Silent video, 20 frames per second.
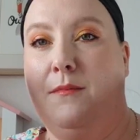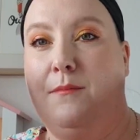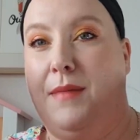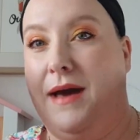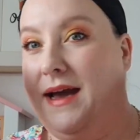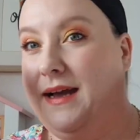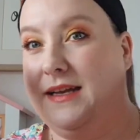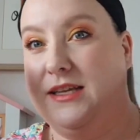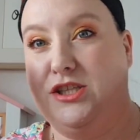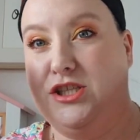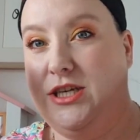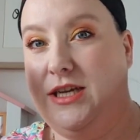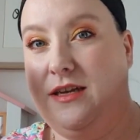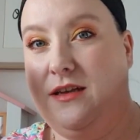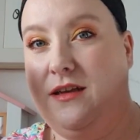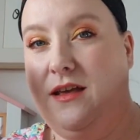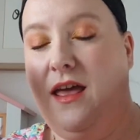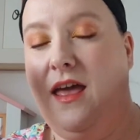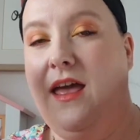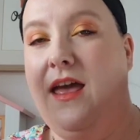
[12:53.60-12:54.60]

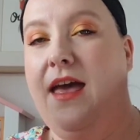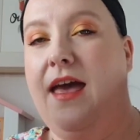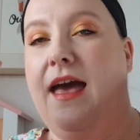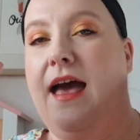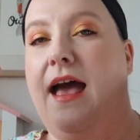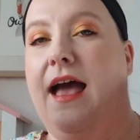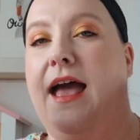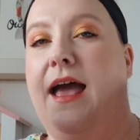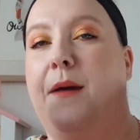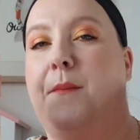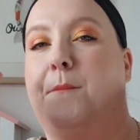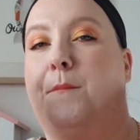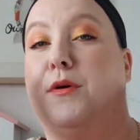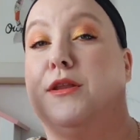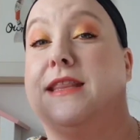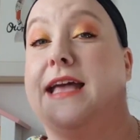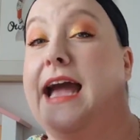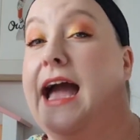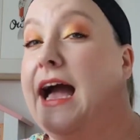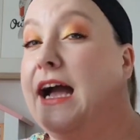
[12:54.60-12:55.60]
packaging,
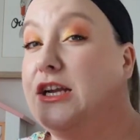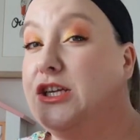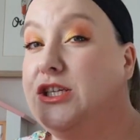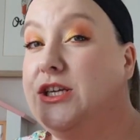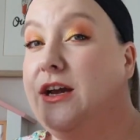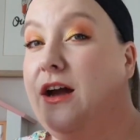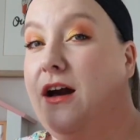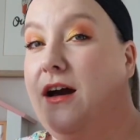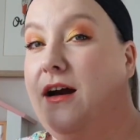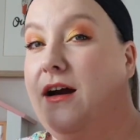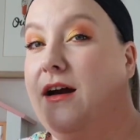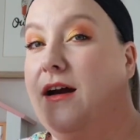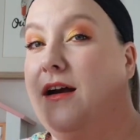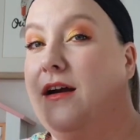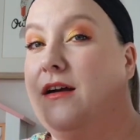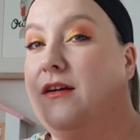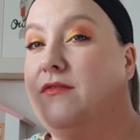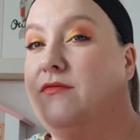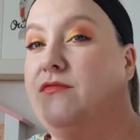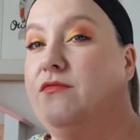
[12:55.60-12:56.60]
but they actually
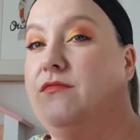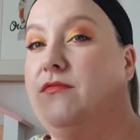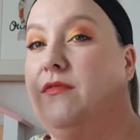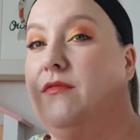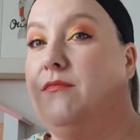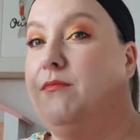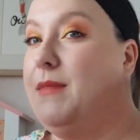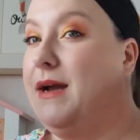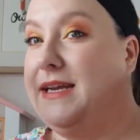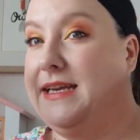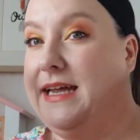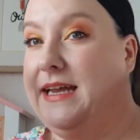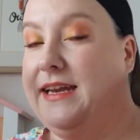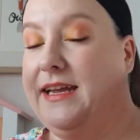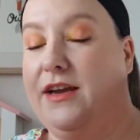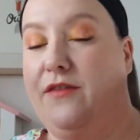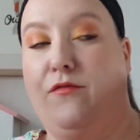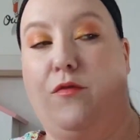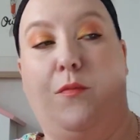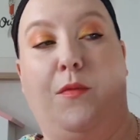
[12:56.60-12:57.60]
are
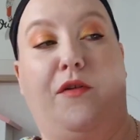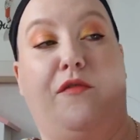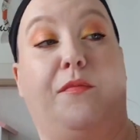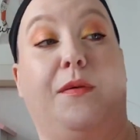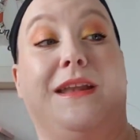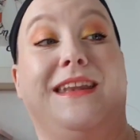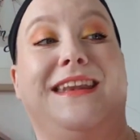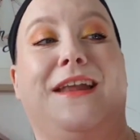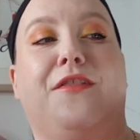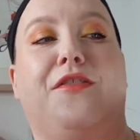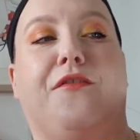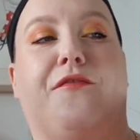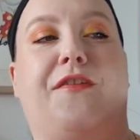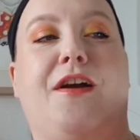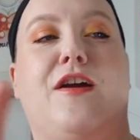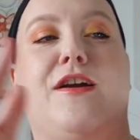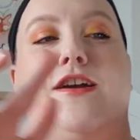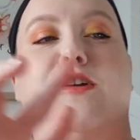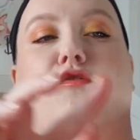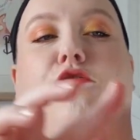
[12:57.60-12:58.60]
magnetic and removable. Now they're
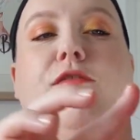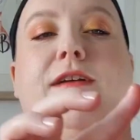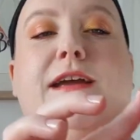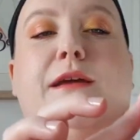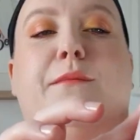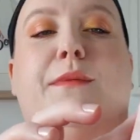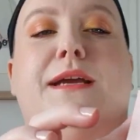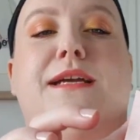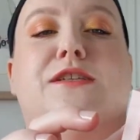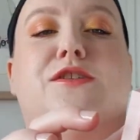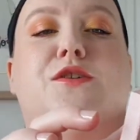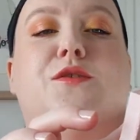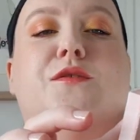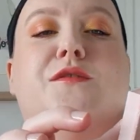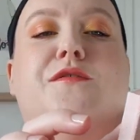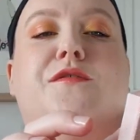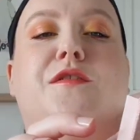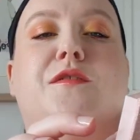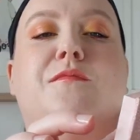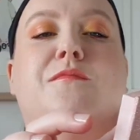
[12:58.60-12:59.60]
very creamy, 2
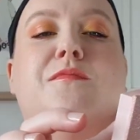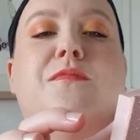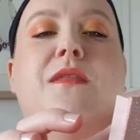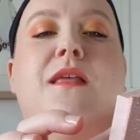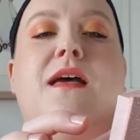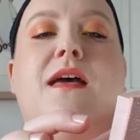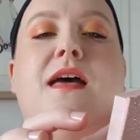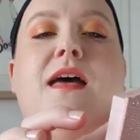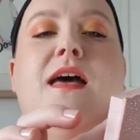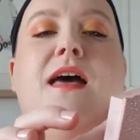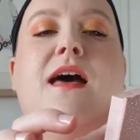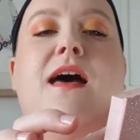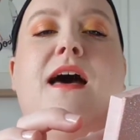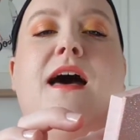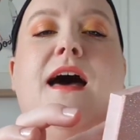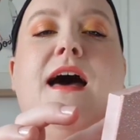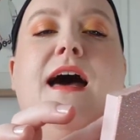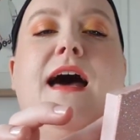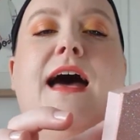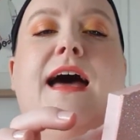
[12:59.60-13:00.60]
of them,
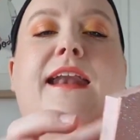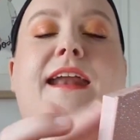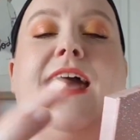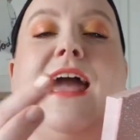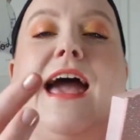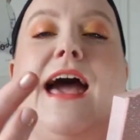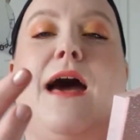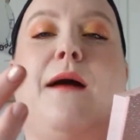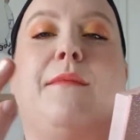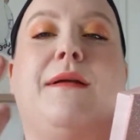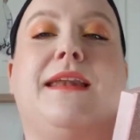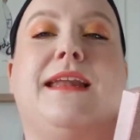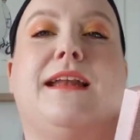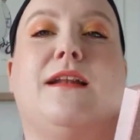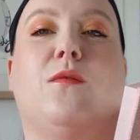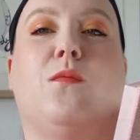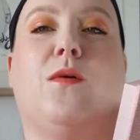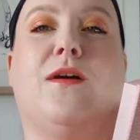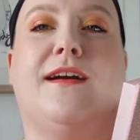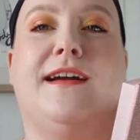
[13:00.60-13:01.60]
and I am a
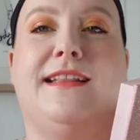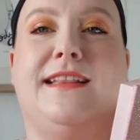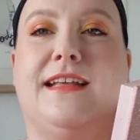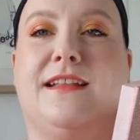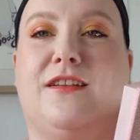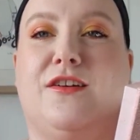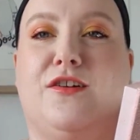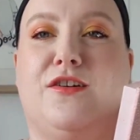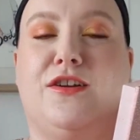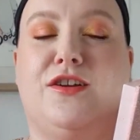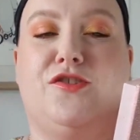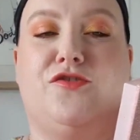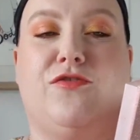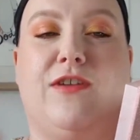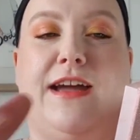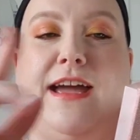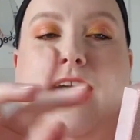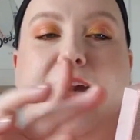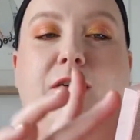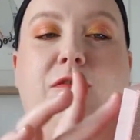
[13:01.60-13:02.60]
little worried that they're going to
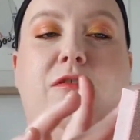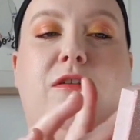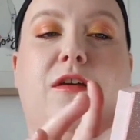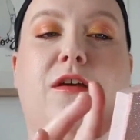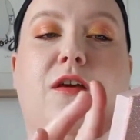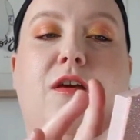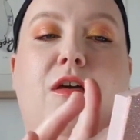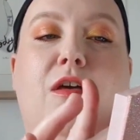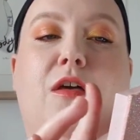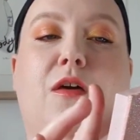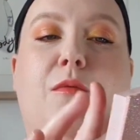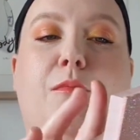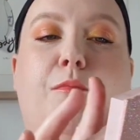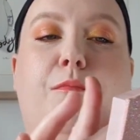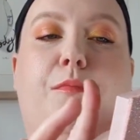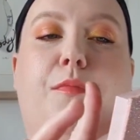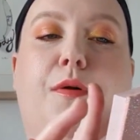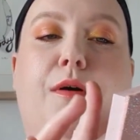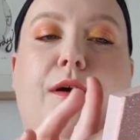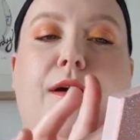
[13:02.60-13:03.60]
dry out,
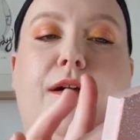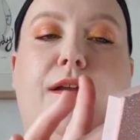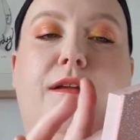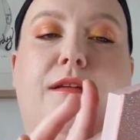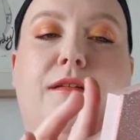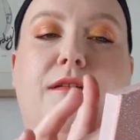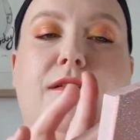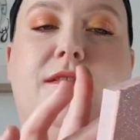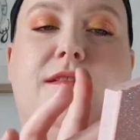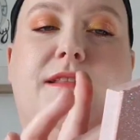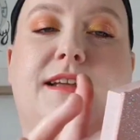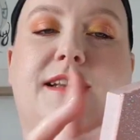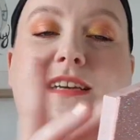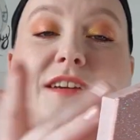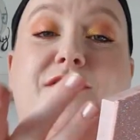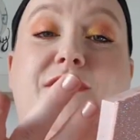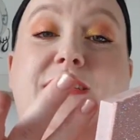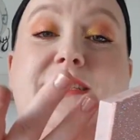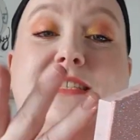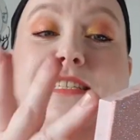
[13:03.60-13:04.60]
but they
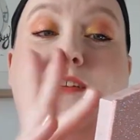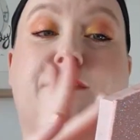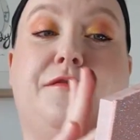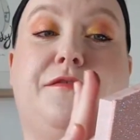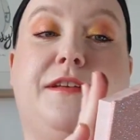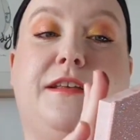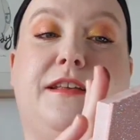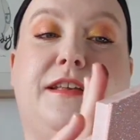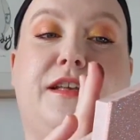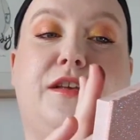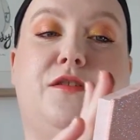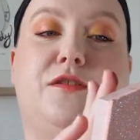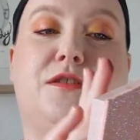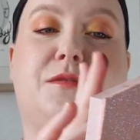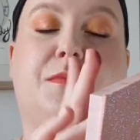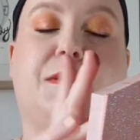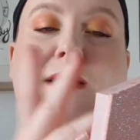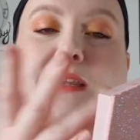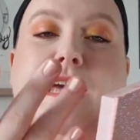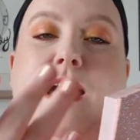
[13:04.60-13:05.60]
definitely still feel
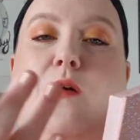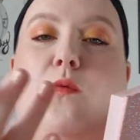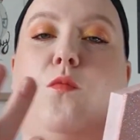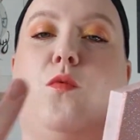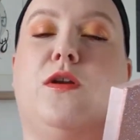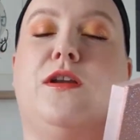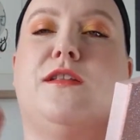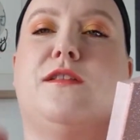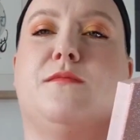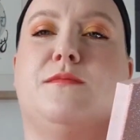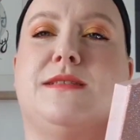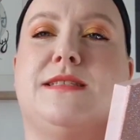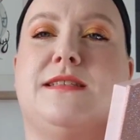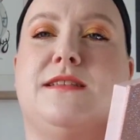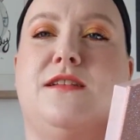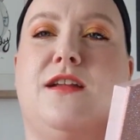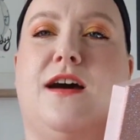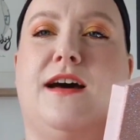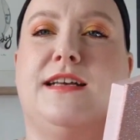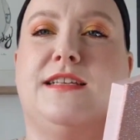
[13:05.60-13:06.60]
usable now. One of them's
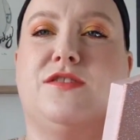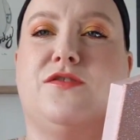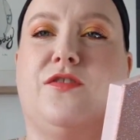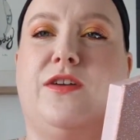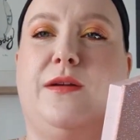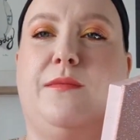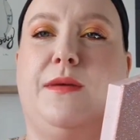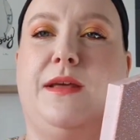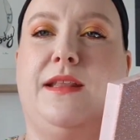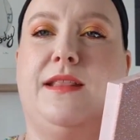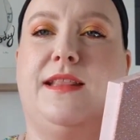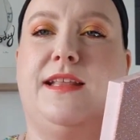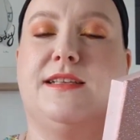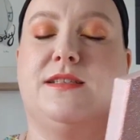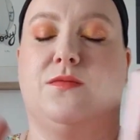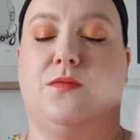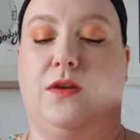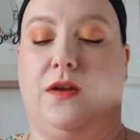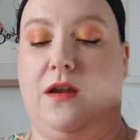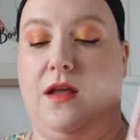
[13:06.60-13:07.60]
not as creamy,
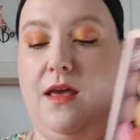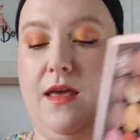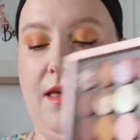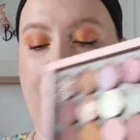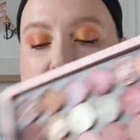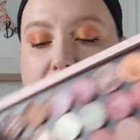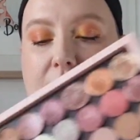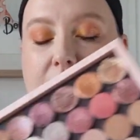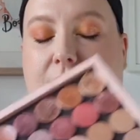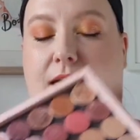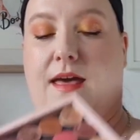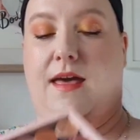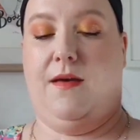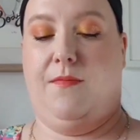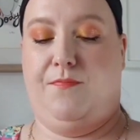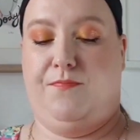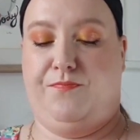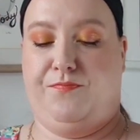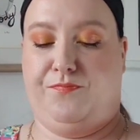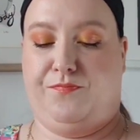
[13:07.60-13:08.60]
this one.
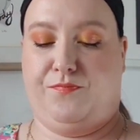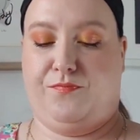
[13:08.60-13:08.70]
I'm